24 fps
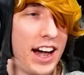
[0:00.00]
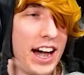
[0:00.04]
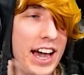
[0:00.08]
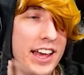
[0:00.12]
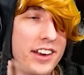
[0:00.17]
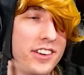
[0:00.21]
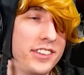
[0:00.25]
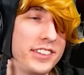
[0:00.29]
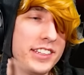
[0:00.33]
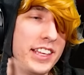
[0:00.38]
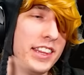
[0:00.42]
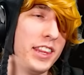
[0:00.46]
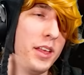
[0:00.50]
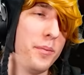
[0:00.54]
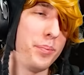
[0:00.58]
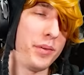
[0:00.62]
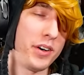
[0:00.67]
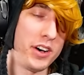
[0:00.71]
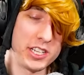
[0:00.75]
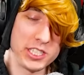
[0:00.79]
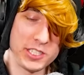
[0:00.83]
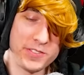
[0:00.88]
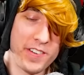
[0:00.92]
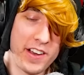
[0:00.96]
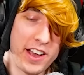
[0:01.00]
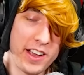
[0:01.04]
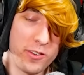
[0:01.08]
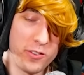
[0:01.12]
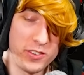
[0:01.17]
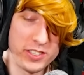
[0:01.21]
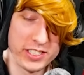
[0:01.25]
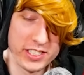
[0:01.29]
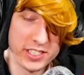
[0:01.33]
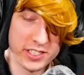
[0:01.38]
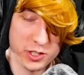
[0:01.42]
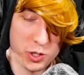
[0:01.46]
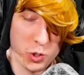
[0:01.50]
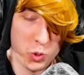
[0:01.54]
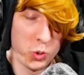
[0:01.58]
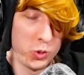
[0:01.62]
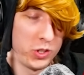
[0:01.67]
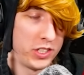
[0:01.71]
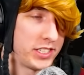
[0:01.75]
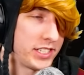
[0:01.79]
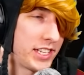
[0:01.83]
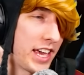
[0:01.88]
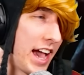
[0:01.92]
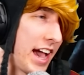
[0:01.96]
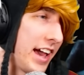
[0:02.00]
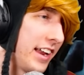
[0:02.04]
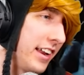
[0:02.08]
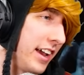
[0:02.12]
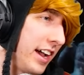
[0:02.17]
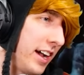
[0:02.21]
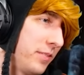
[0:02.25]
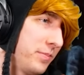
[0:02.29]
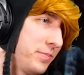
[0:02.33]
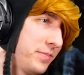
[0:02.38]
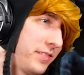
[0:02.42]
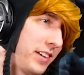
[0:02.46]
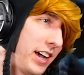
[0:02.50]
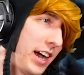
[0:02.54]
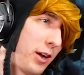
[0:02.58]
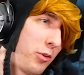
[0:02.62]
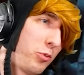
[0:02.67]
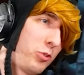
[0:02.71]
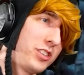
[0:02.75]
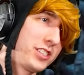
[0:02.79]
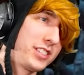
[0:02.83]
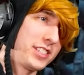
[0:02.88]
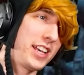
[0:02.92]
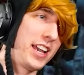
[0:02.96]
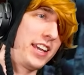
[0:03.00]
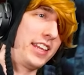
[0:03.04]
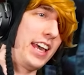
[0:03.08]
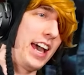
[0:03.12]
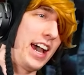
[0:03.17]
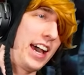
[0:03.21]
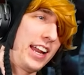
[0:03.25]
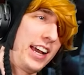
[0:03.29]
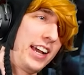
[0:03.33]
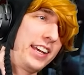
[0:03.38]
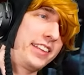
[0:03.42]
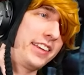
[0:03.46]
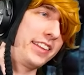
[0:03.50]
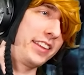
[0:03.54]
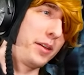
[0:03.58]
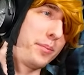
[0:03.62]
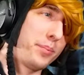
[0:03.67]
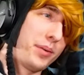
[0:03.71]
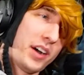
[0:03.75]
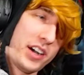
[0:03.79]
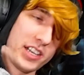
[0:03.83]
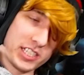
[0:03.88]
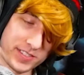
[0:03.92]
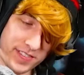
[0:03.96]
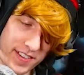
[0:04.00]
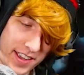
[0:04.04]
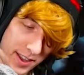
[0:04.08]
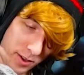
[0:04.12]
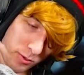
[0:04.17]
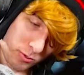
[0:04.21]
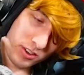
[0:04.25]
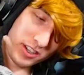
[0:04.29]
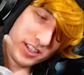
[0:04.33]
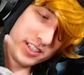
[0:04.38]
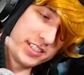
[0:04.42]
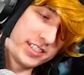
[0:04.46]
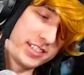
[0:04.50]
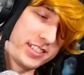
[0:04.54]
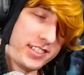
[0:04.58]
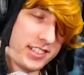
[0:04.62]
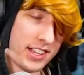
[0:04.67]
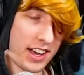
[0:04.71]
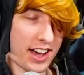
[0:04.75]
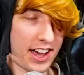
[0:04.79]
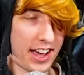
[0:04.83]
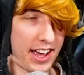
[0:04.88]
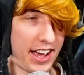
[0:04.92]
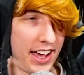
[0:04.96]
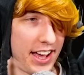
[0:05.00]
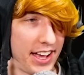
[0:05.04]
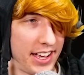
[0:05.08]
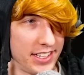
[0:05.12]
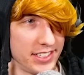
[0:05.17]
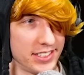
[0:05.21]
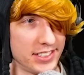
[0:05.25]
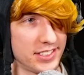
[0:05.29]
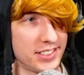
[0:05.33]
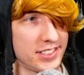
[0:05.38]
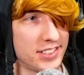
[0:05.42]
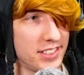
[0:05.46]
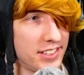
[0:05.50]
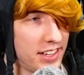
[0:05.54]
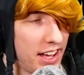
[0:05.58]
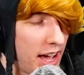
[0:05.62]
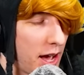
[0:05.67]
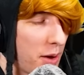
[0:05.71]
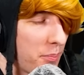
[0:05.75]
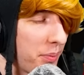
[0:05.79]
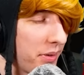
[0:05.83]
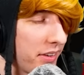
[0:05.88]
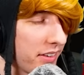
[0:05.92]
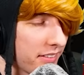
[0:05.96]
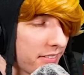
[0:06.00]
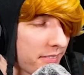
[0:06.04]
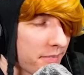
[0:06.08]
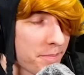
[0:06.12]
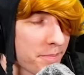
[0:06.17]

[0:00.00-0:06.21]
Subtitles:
I don't think the boss fight was as cool as Catnap. I will say that. I think the boss fight was not as epic.